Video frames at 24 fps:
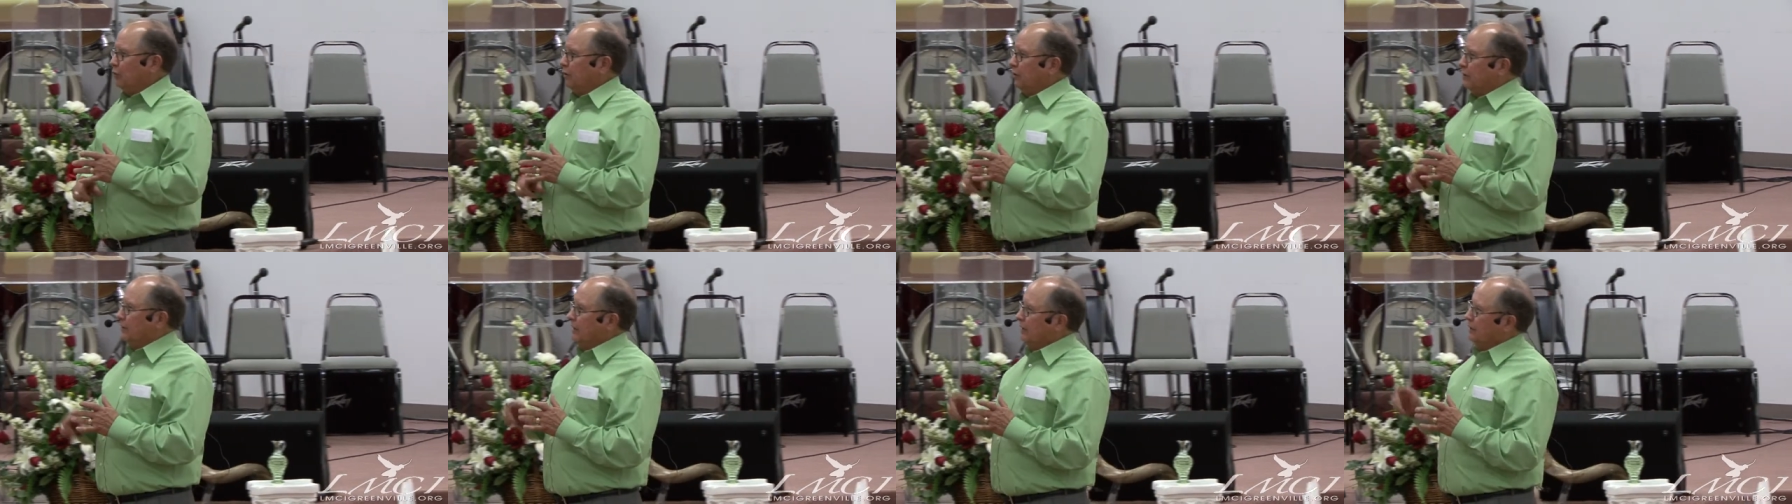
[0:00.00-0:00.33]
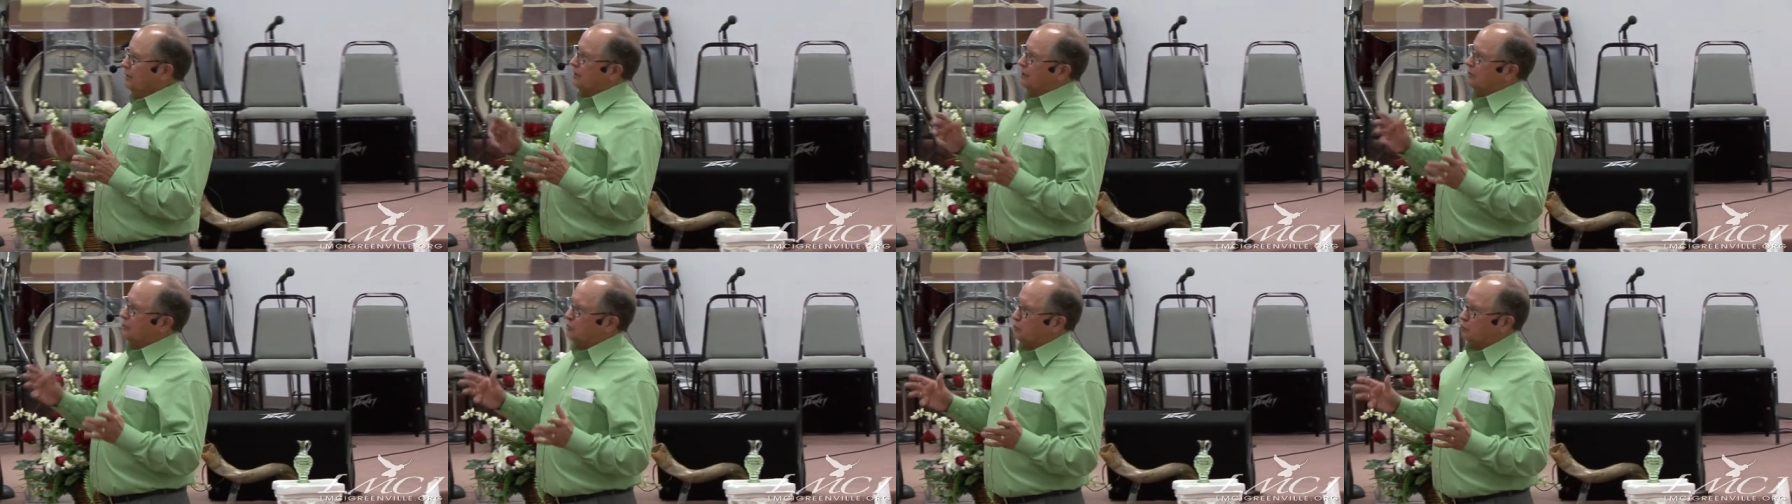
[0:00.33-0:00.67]
We're
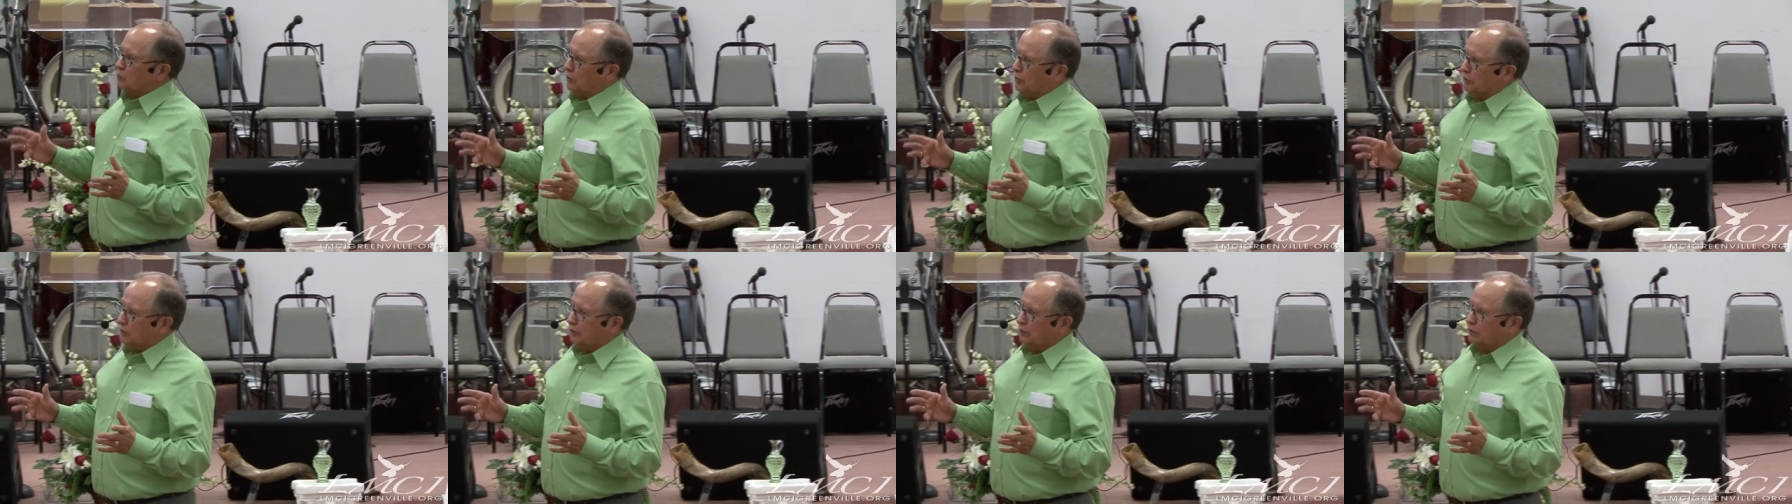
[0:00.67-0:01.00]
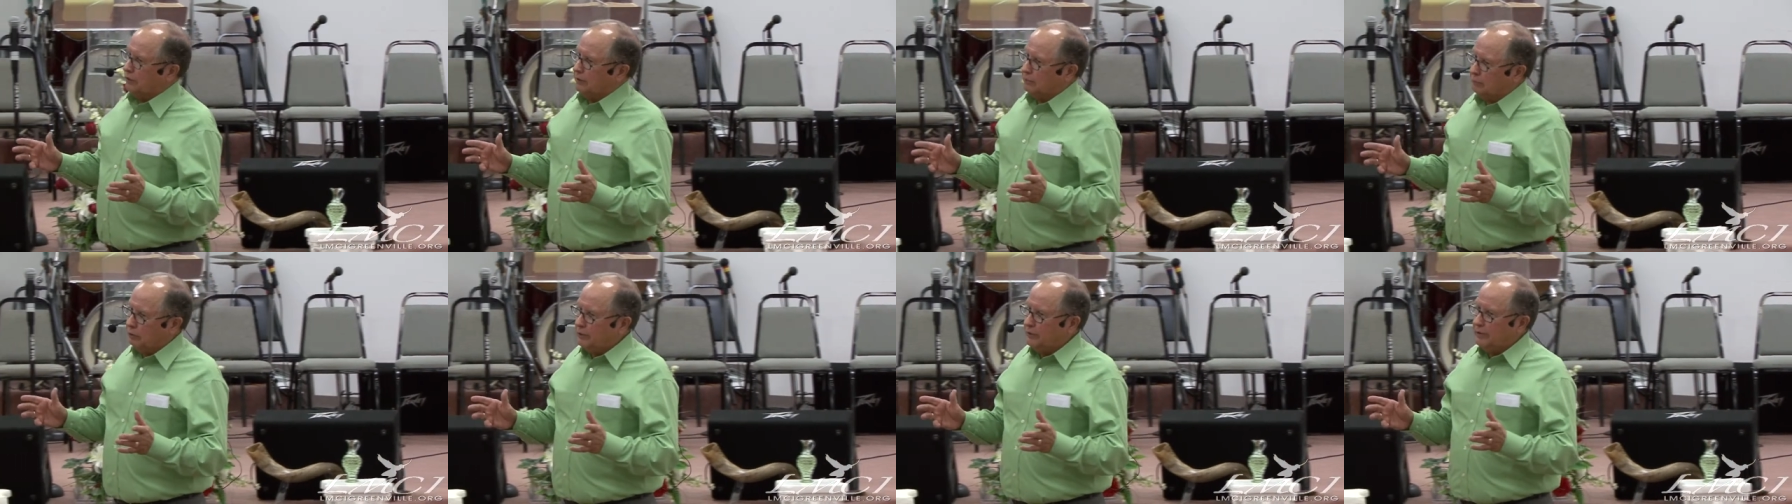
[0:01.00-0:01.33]
in this world
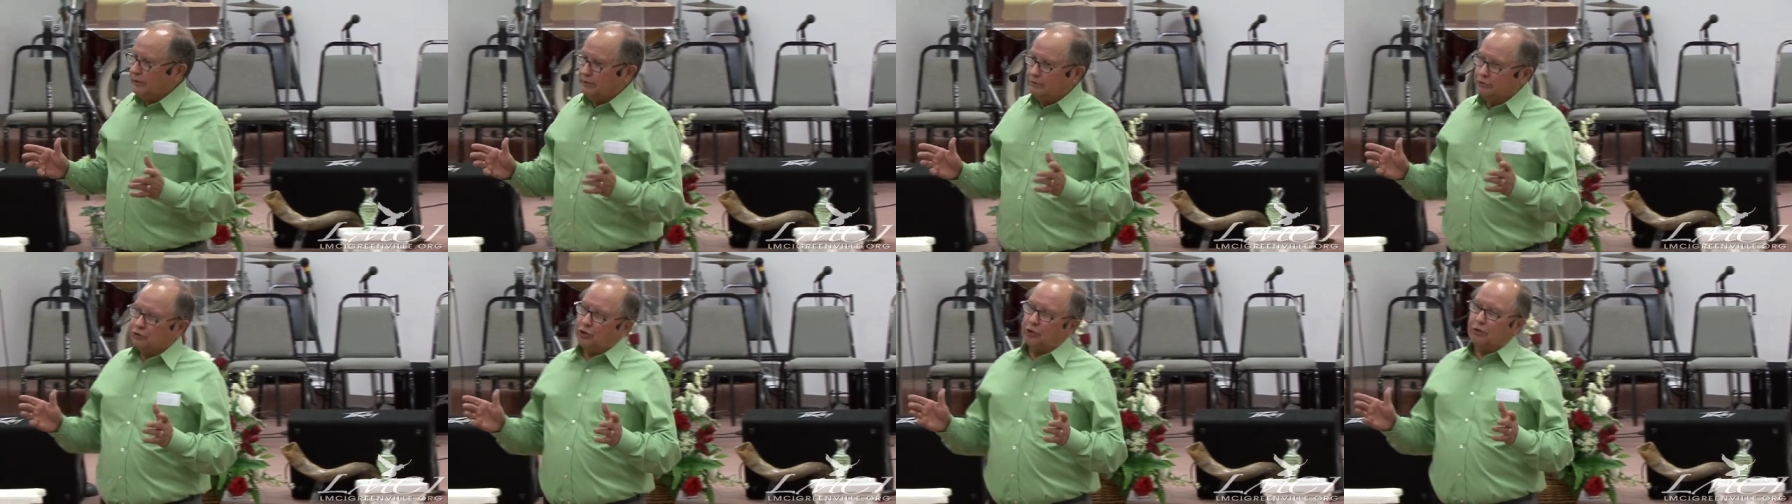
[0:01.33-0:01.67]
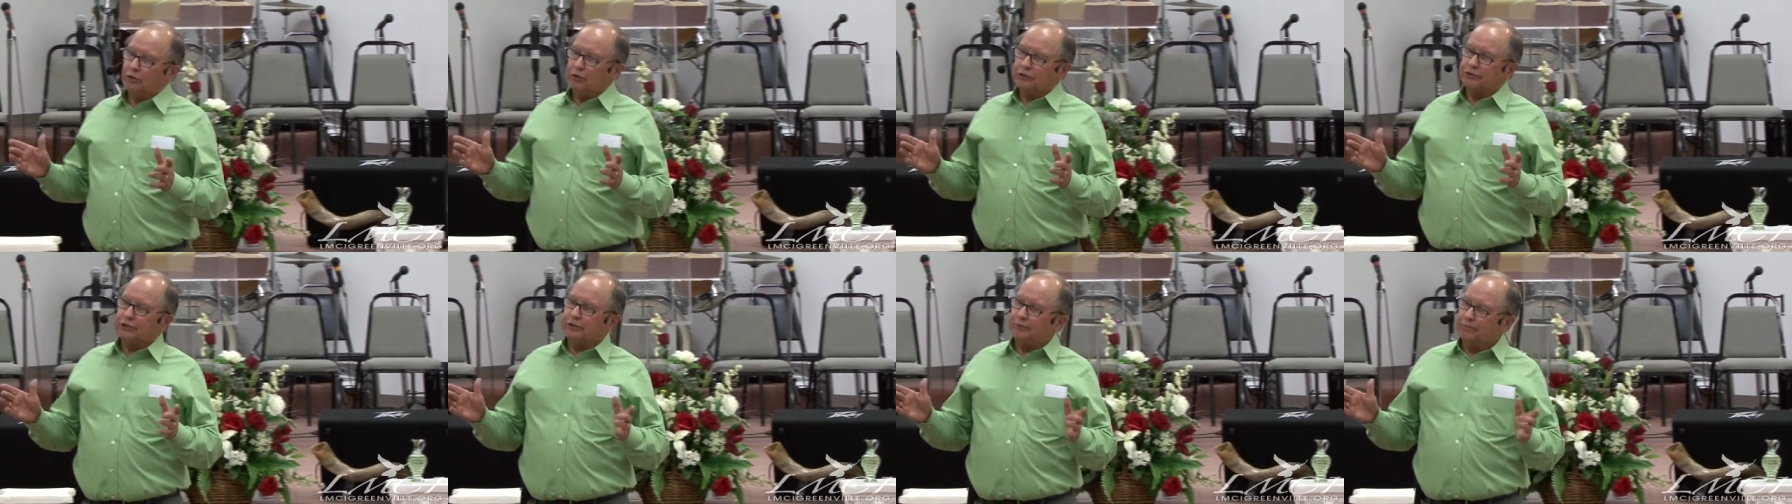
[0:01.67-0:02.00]
and we
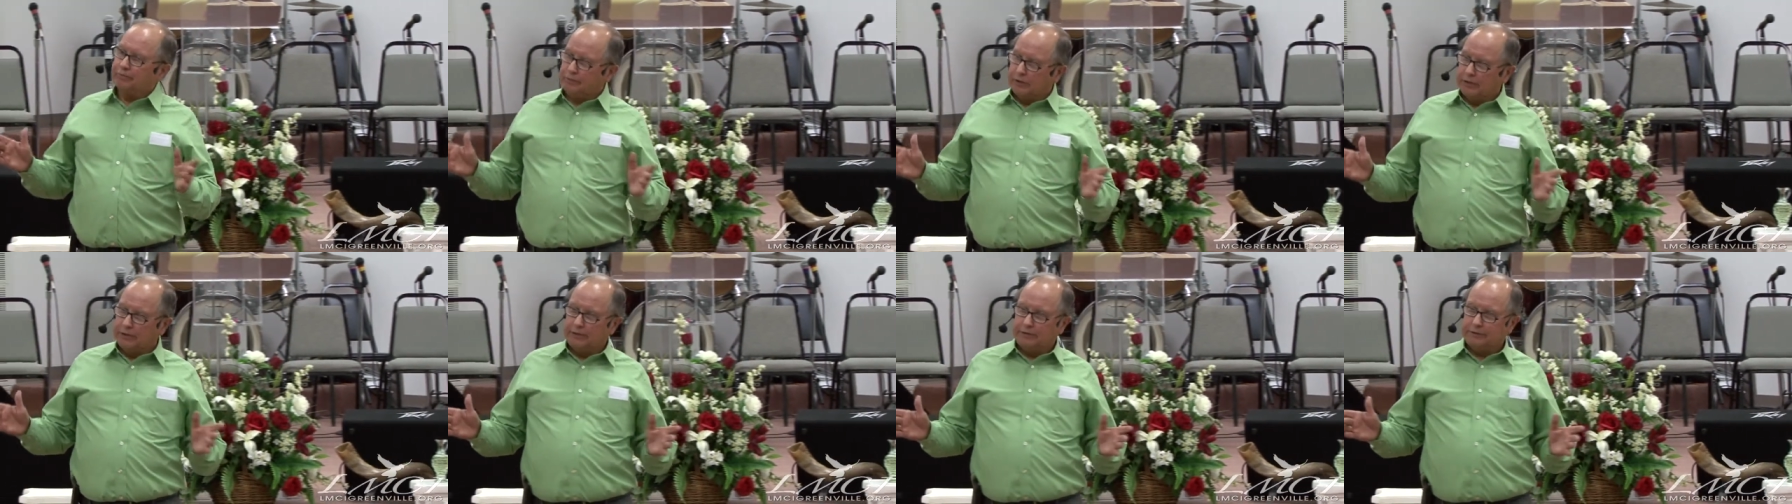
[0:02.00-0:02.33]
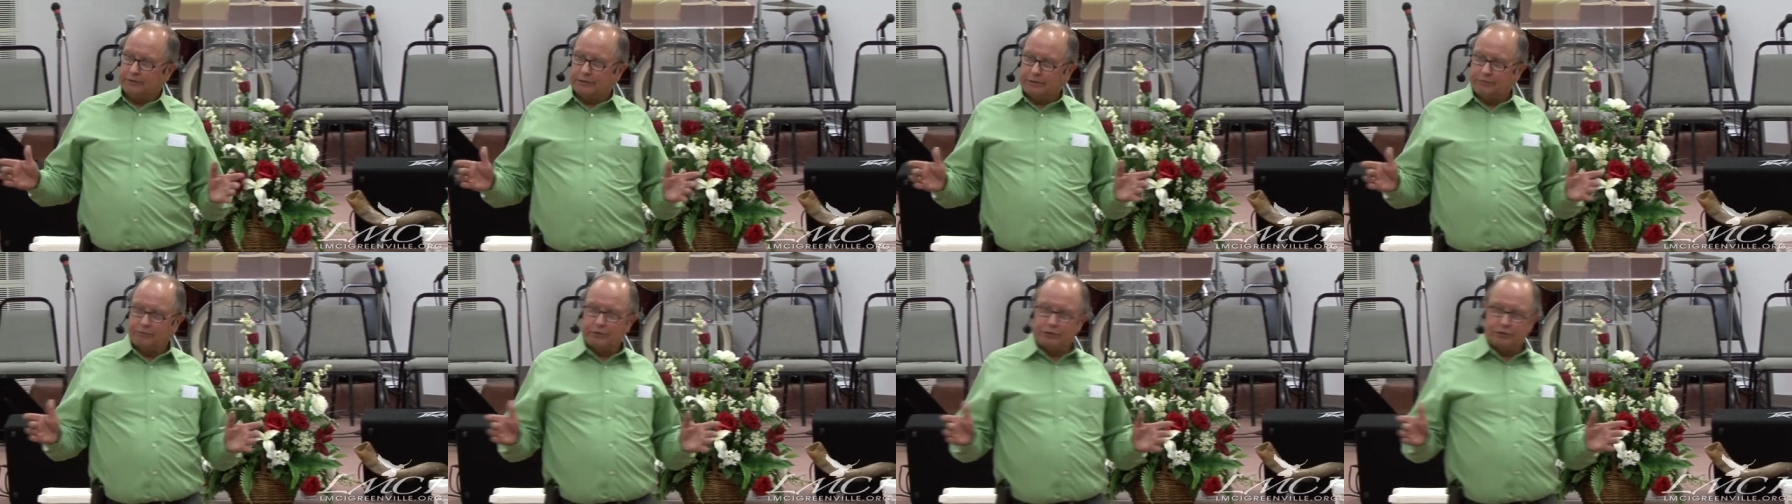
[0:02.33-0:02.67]
enjoy some things of